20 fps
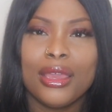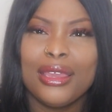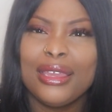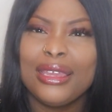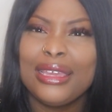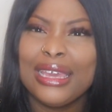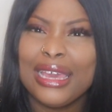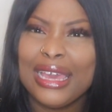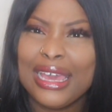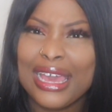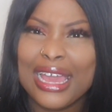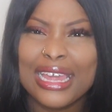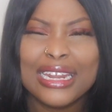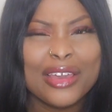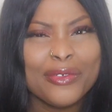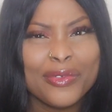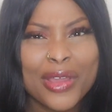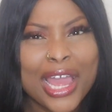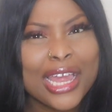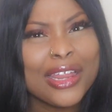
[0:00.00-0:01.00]
Yeah, and
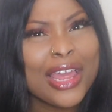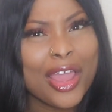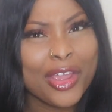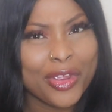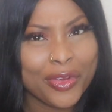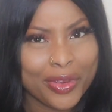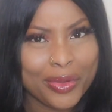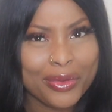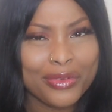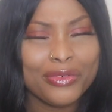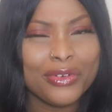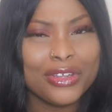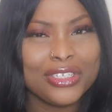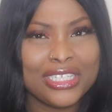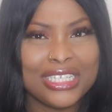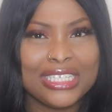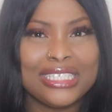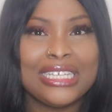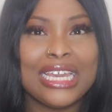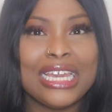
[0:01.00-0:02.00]
I agree with what
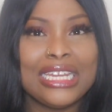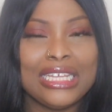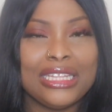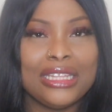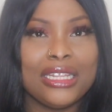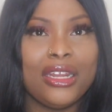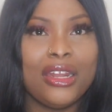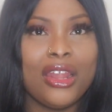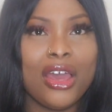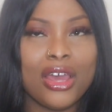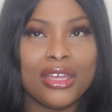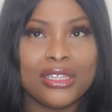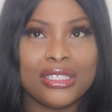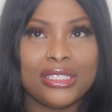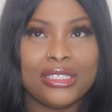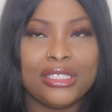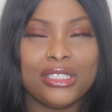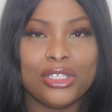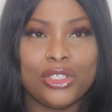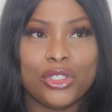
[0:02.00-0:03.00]
she said in the
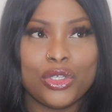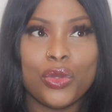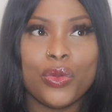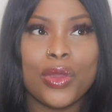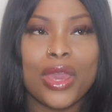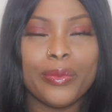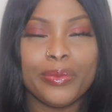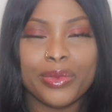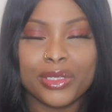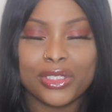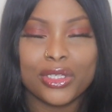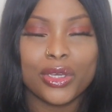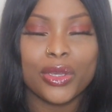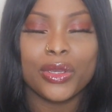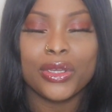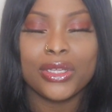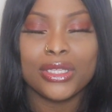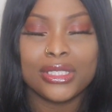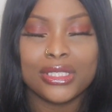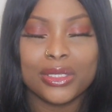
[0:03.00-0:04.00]
last 2
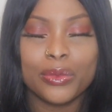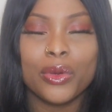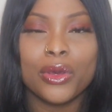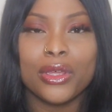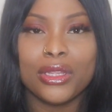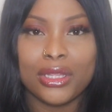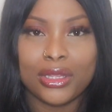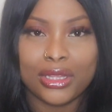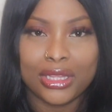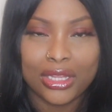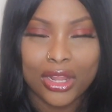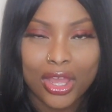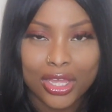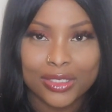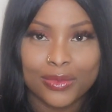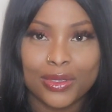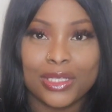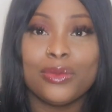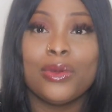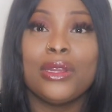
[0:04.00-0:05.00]
episodes. Well,
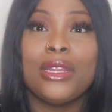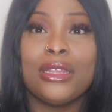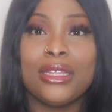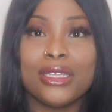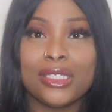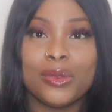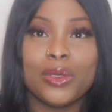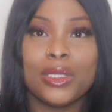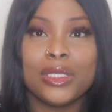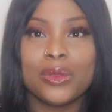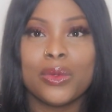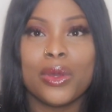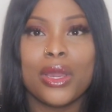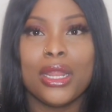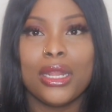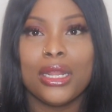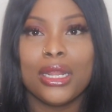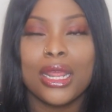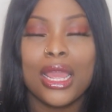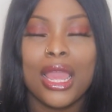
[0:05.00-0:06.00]
last week's one and this week's
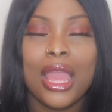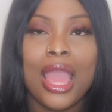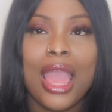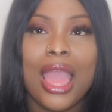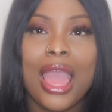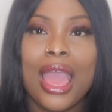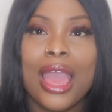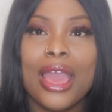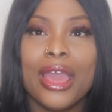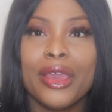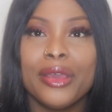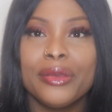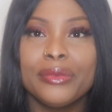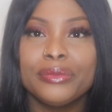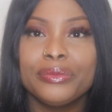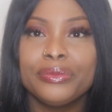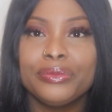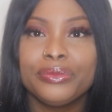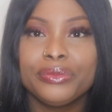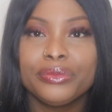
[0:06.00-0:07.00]
one.
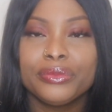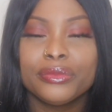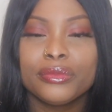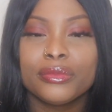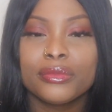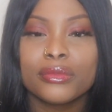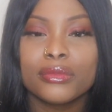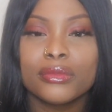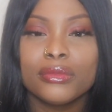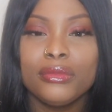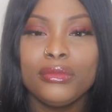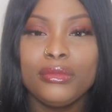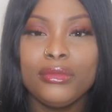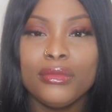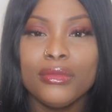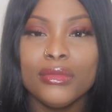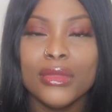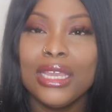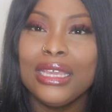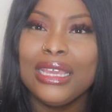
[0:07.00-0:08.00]

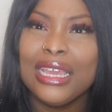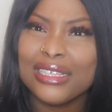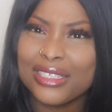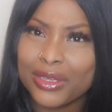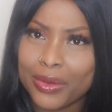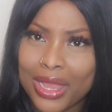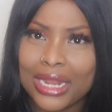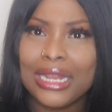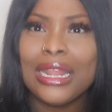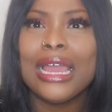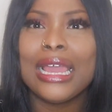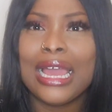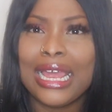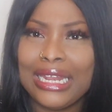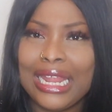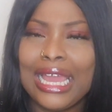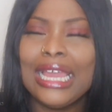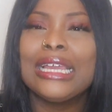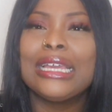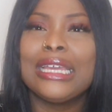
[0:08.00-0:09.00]
Yeah, so I
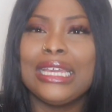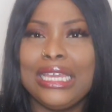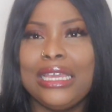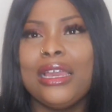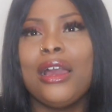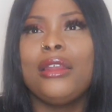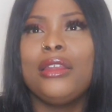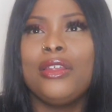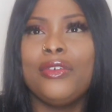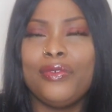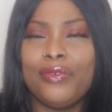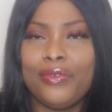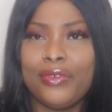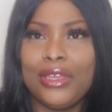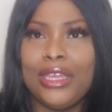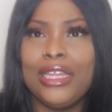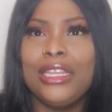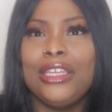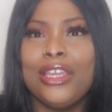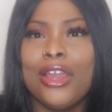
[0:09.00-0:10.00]
like
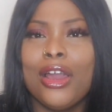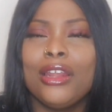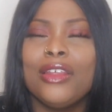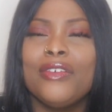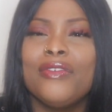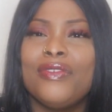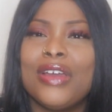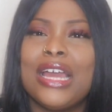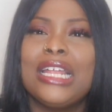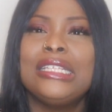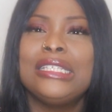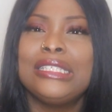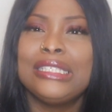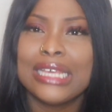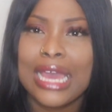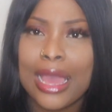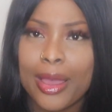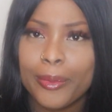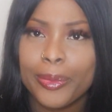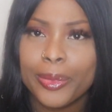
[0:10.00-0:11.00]
Iyanla Van
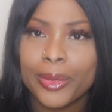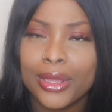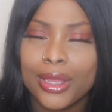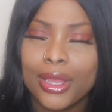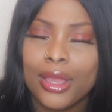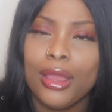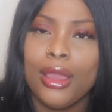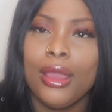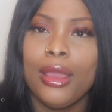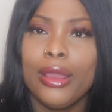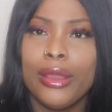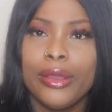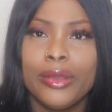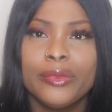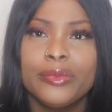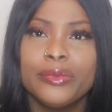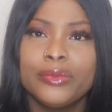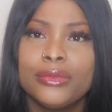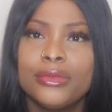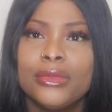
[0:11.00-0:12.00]
Zap.
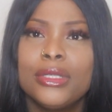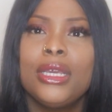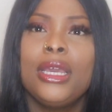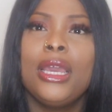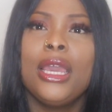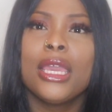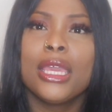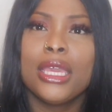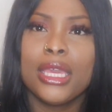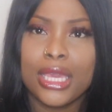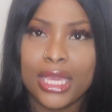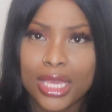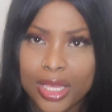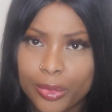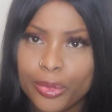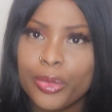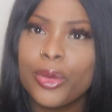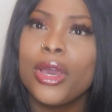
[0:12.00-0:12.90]
Keep